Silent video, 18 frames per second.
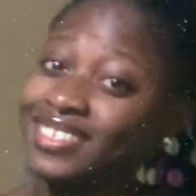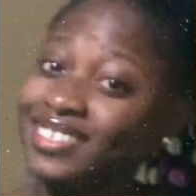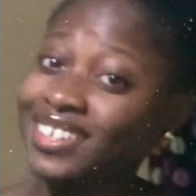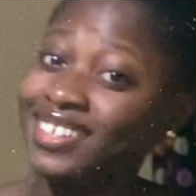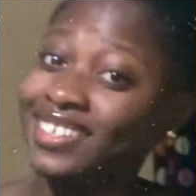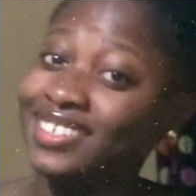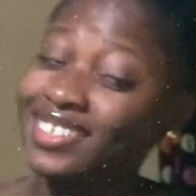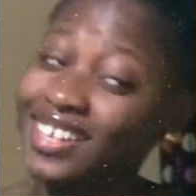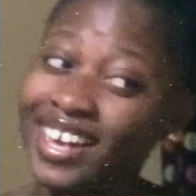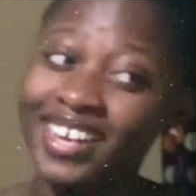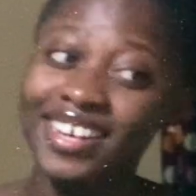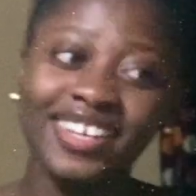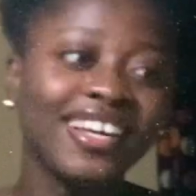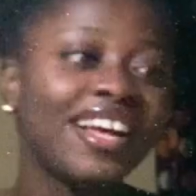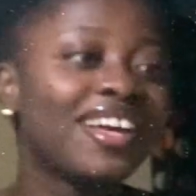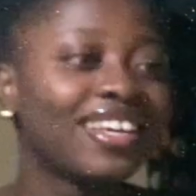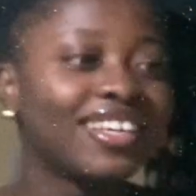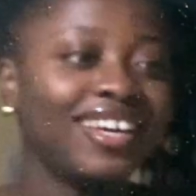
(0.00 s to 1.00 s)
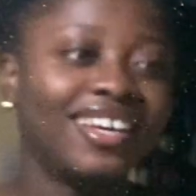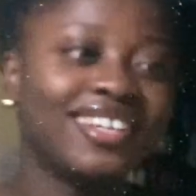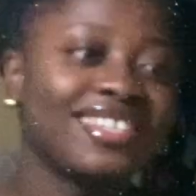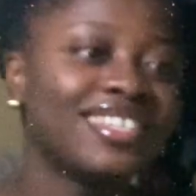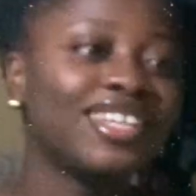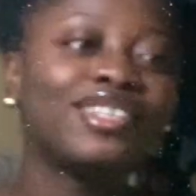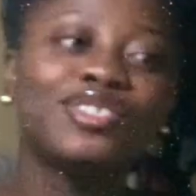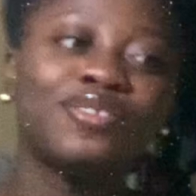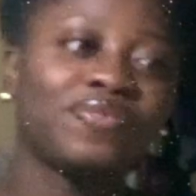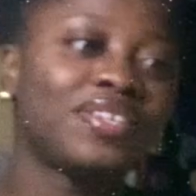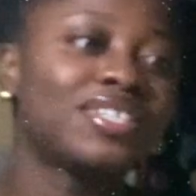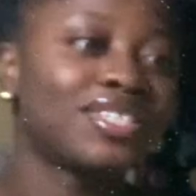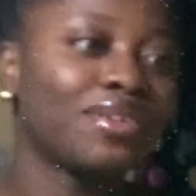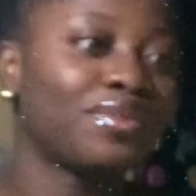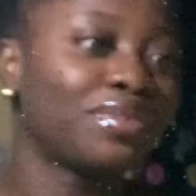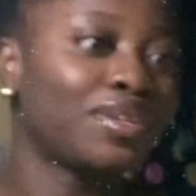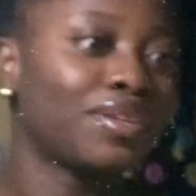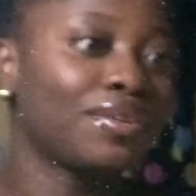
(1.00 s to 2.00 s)
hey, hey, hey. Yes, a lot of things
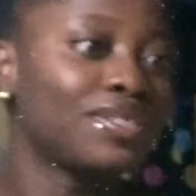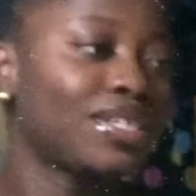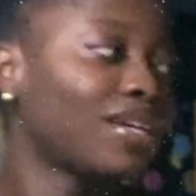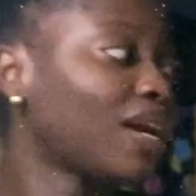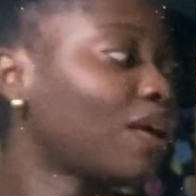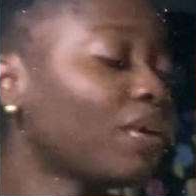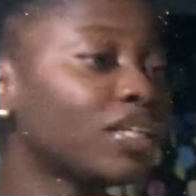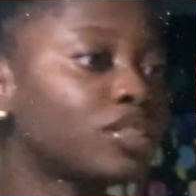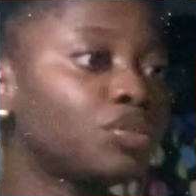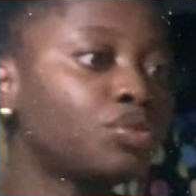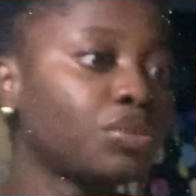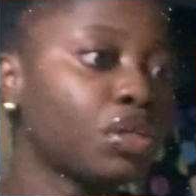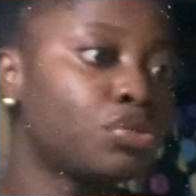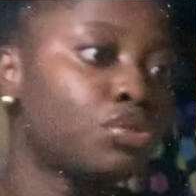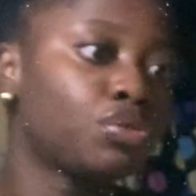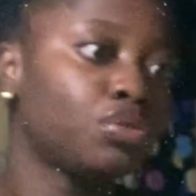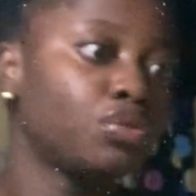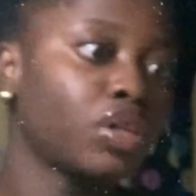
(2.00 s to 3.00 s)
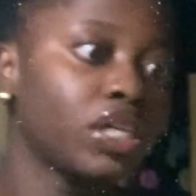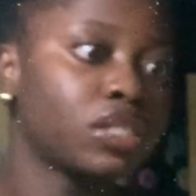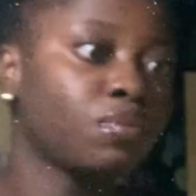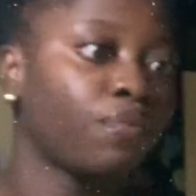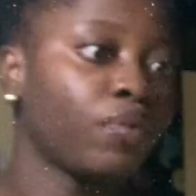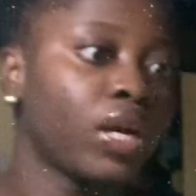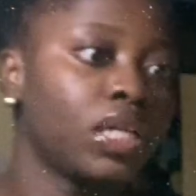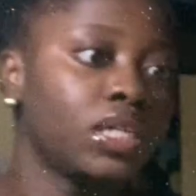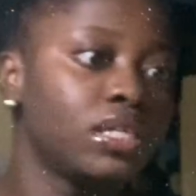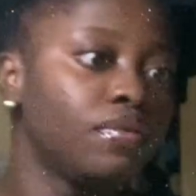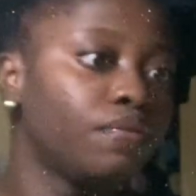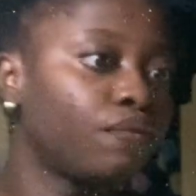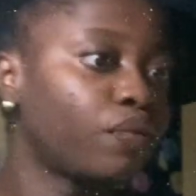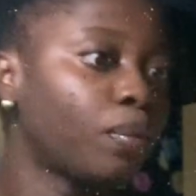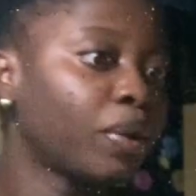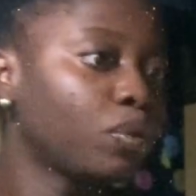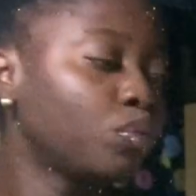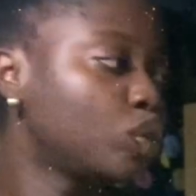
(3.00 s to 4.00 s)
are going outside. i actually tried to show you guys before I leave
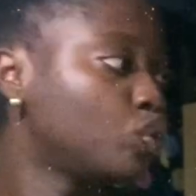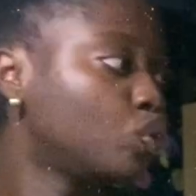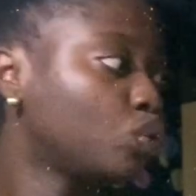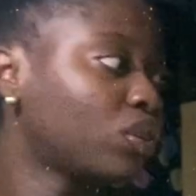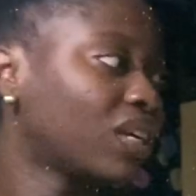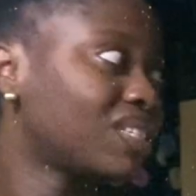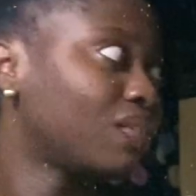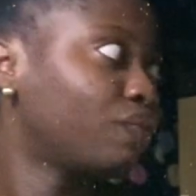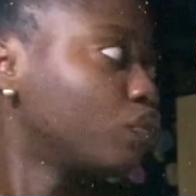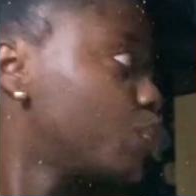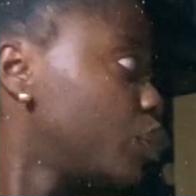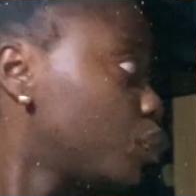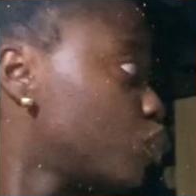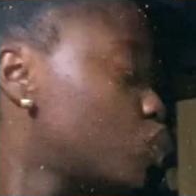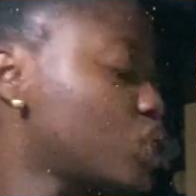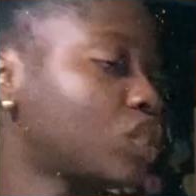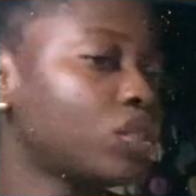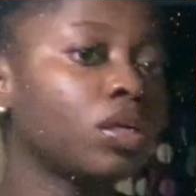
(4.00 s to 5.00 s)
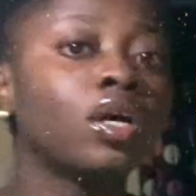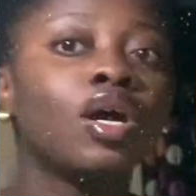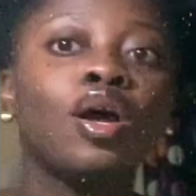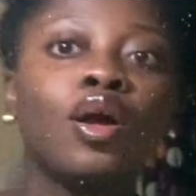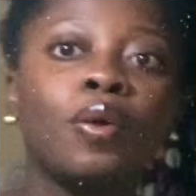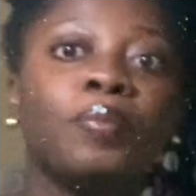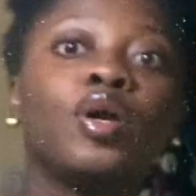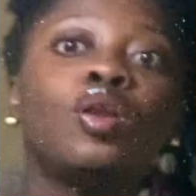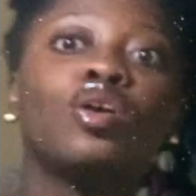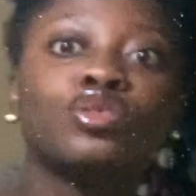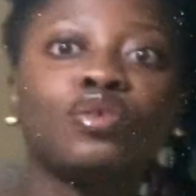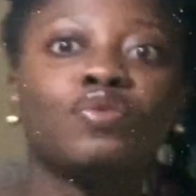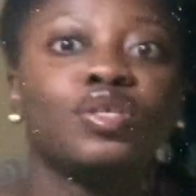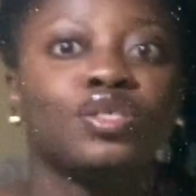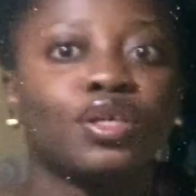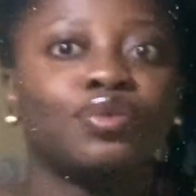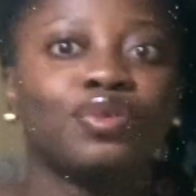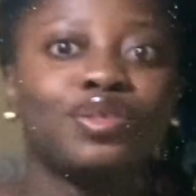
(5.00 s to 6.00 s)
from my window, just to be able to see. But a lot of
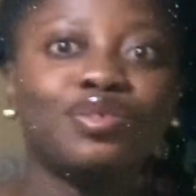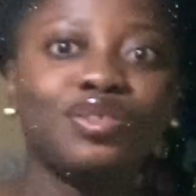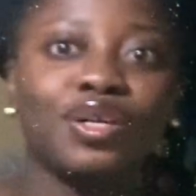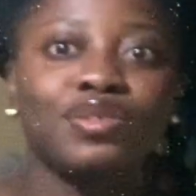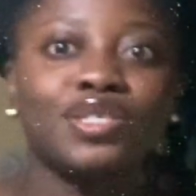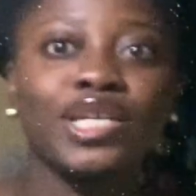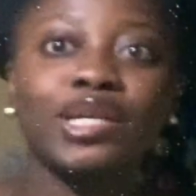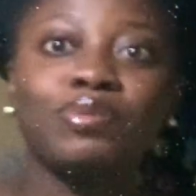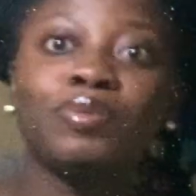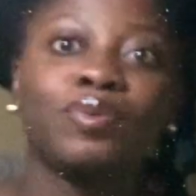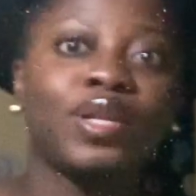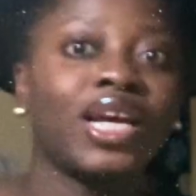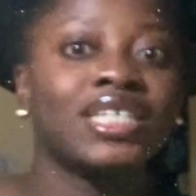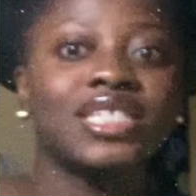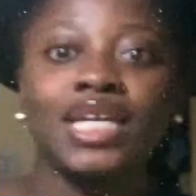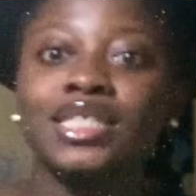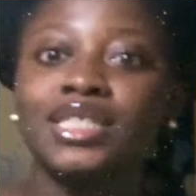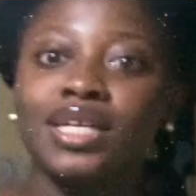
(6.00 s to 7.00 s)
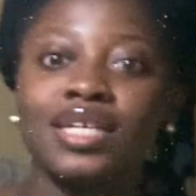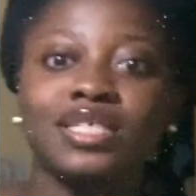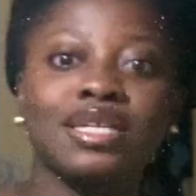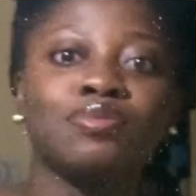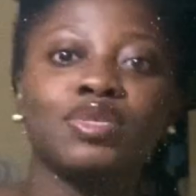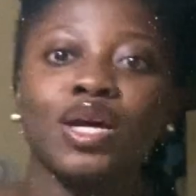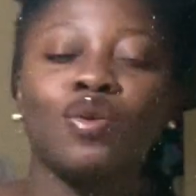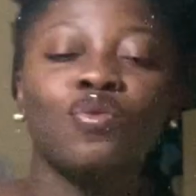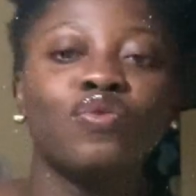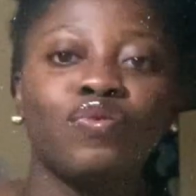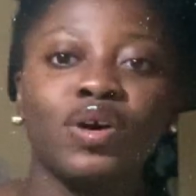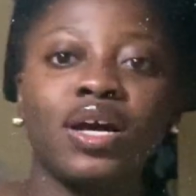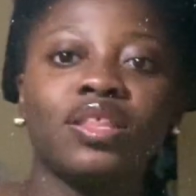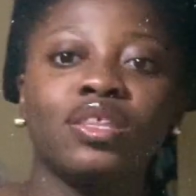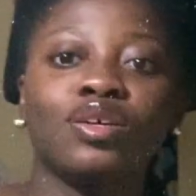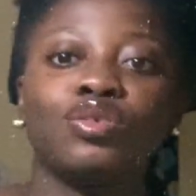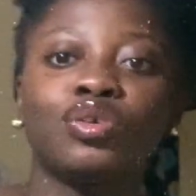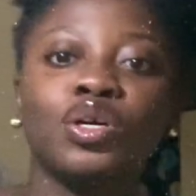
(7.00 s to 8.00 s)
things are going on outside. People are excited, exams are
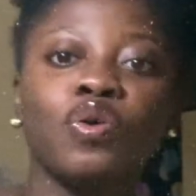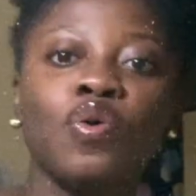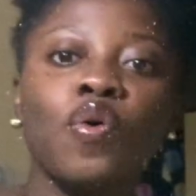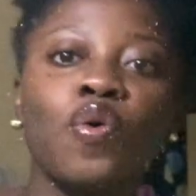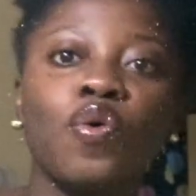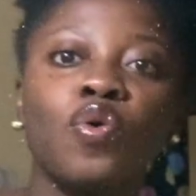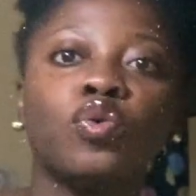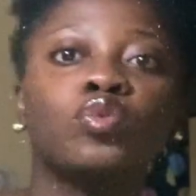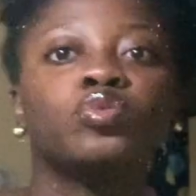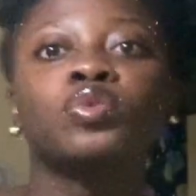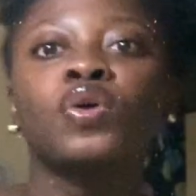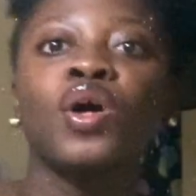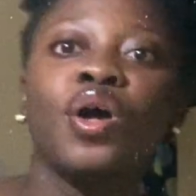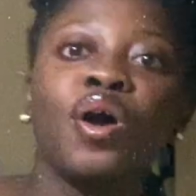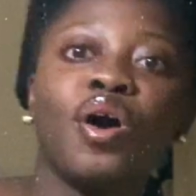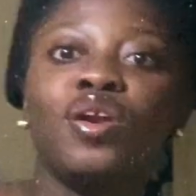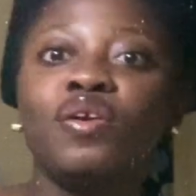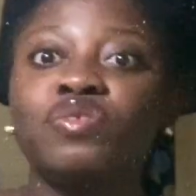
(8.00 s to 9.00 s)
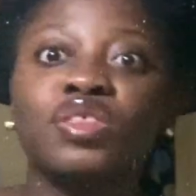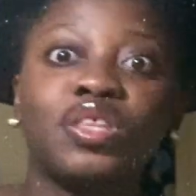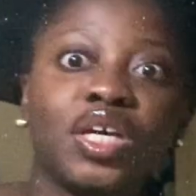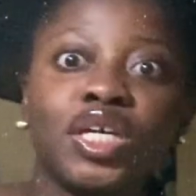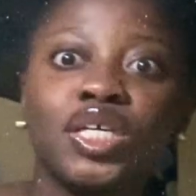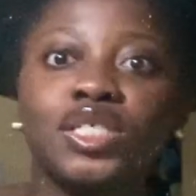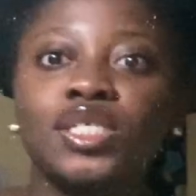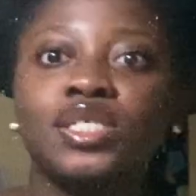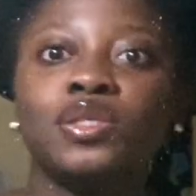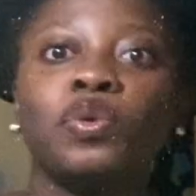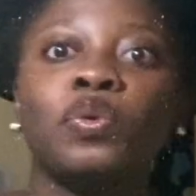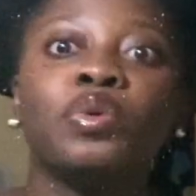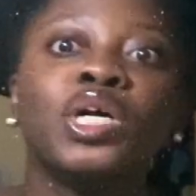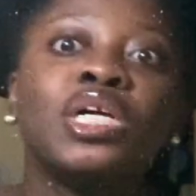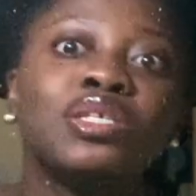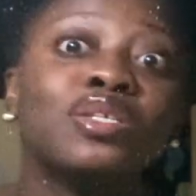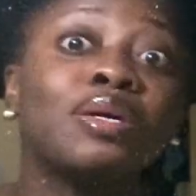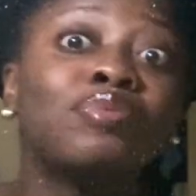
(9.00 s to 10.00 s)
over, they're going home, all of things, you know.
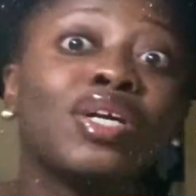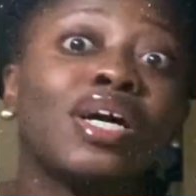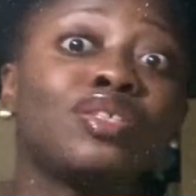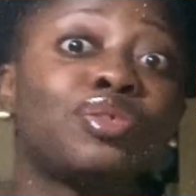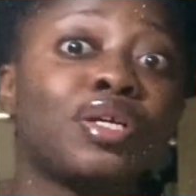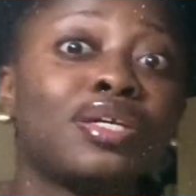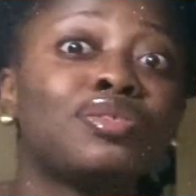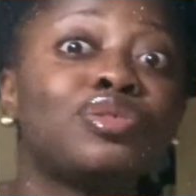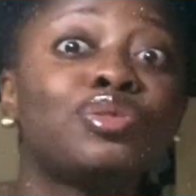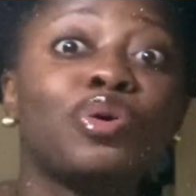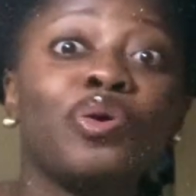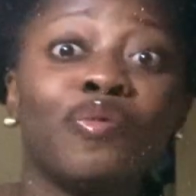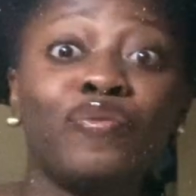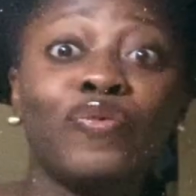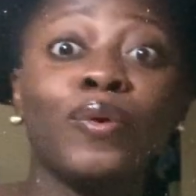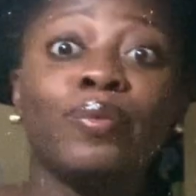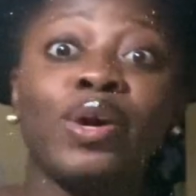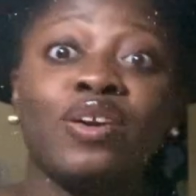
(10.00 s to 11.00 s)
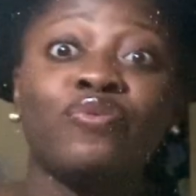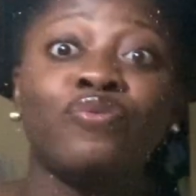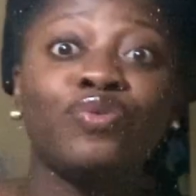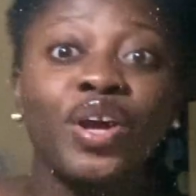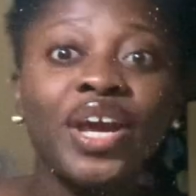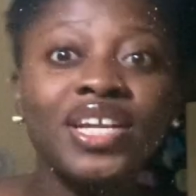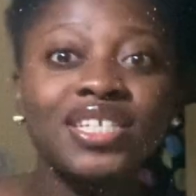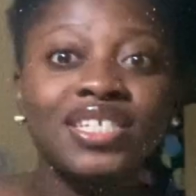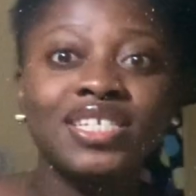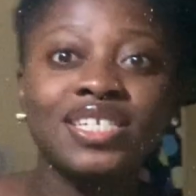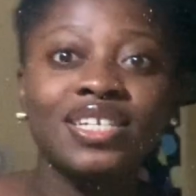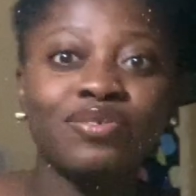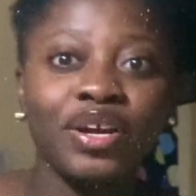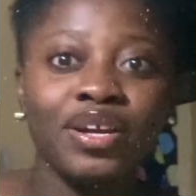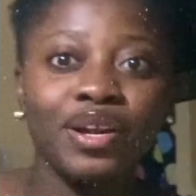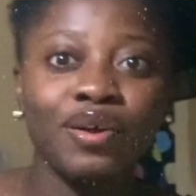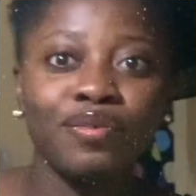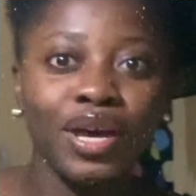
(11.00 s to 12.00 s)
So let me go and try and show up for my friend
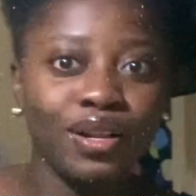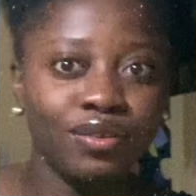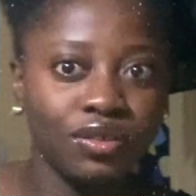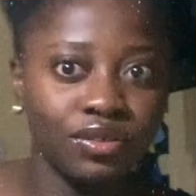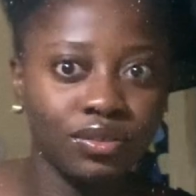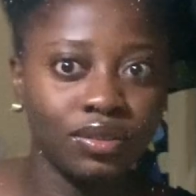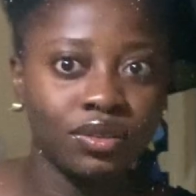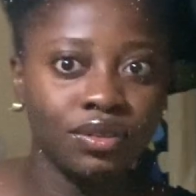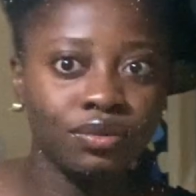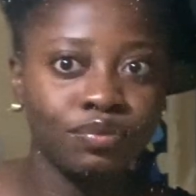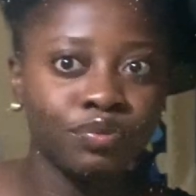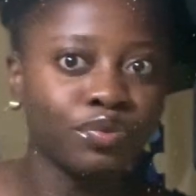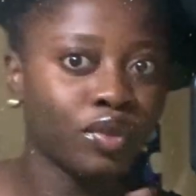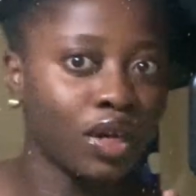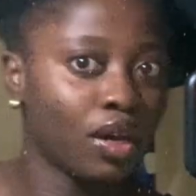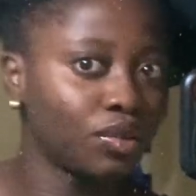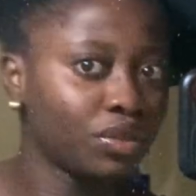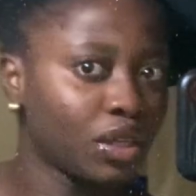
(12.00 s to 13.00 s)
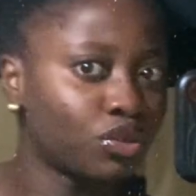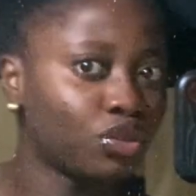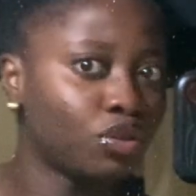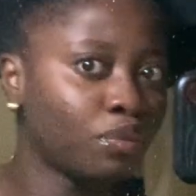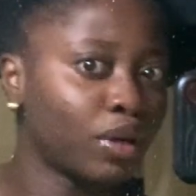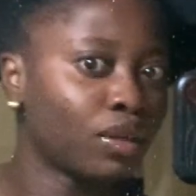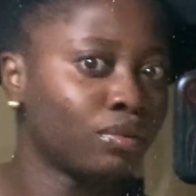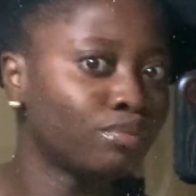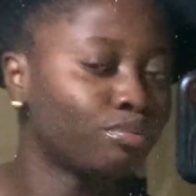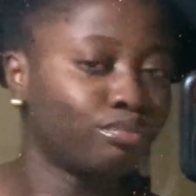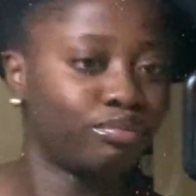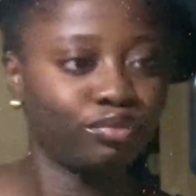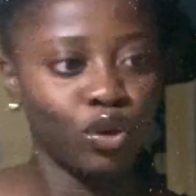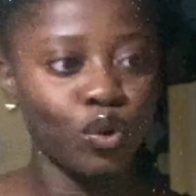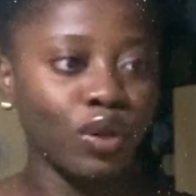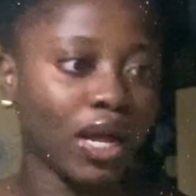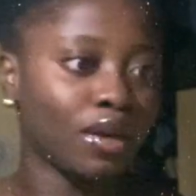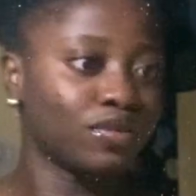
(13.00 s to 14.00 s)
right now. I look good. I'll try and show you my
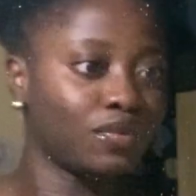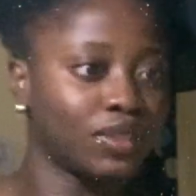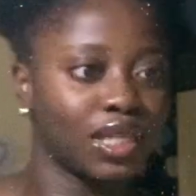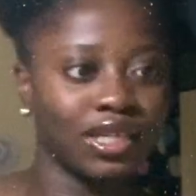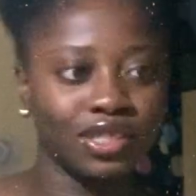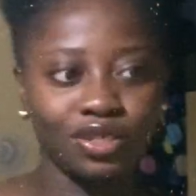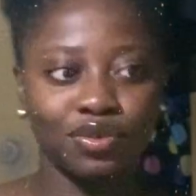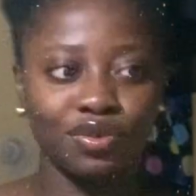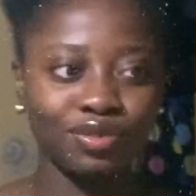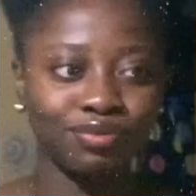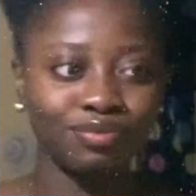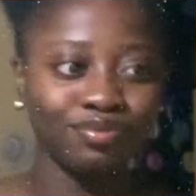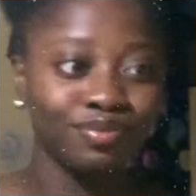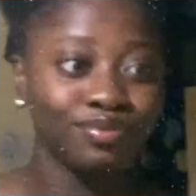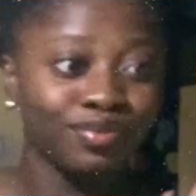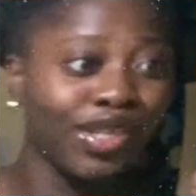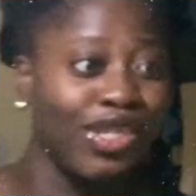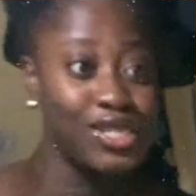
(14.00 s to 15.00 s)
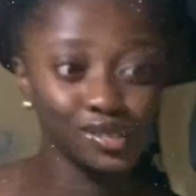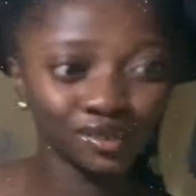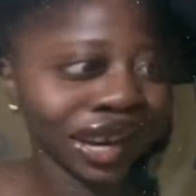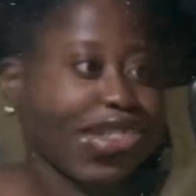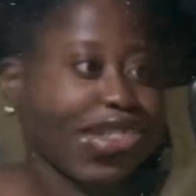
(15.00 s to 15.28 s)
whole outfit later on. See you